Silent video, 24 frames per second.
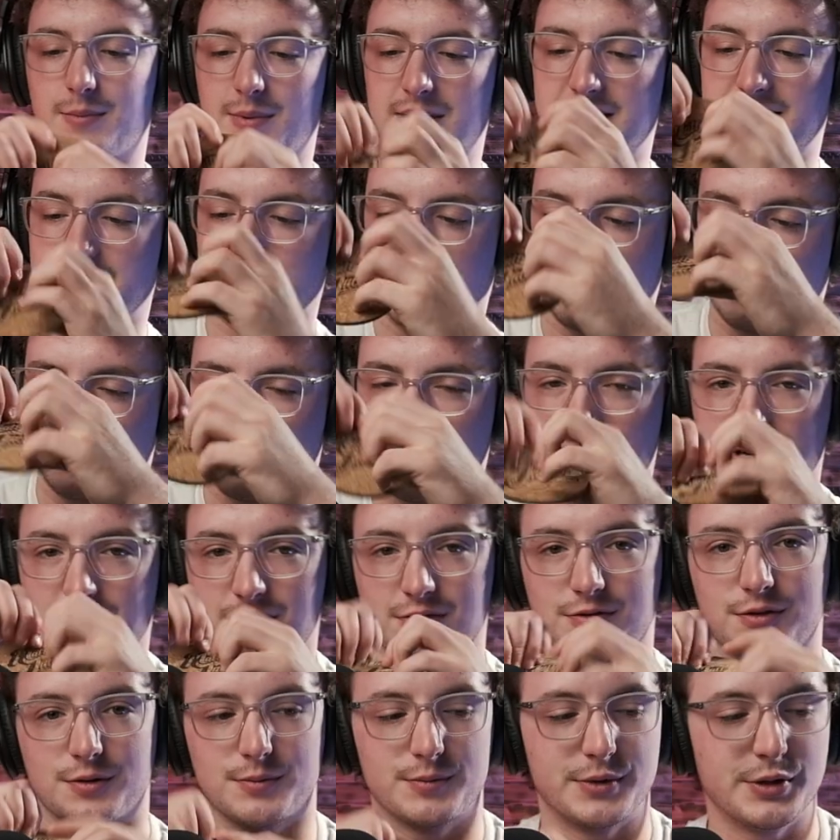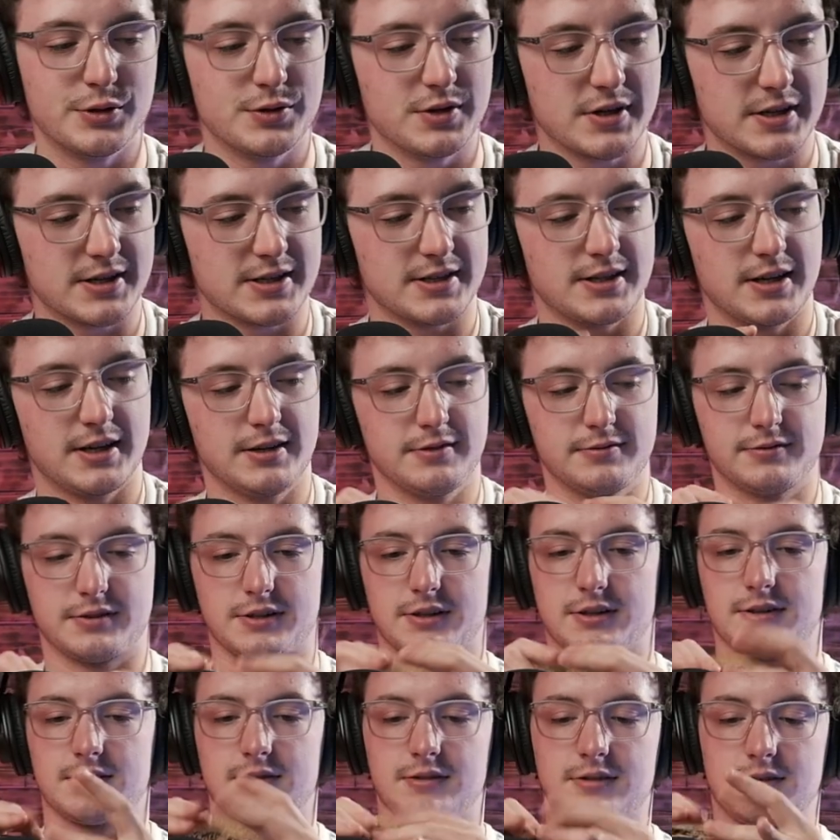my second channel for music stuff
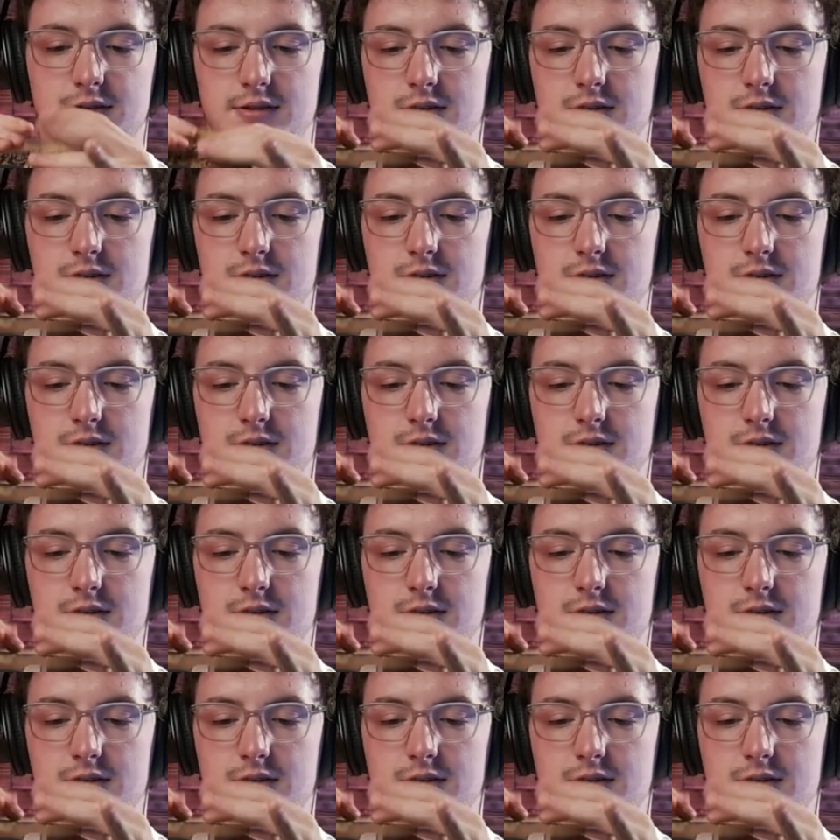and